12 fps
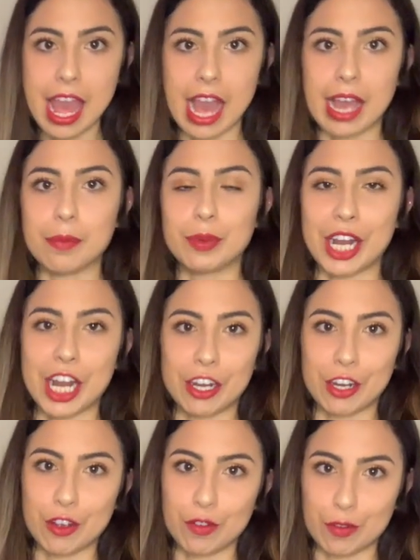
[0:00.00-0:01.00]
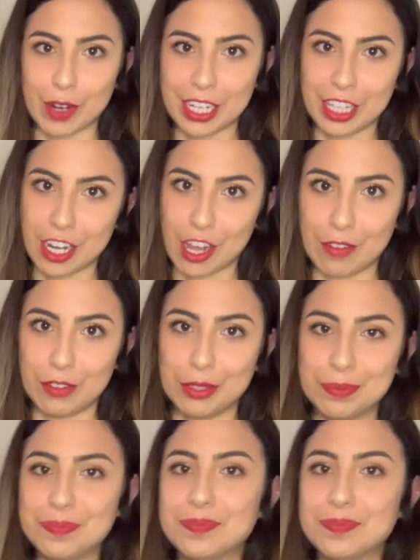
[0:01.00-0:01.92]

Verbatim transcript: at Briargrove read the novel.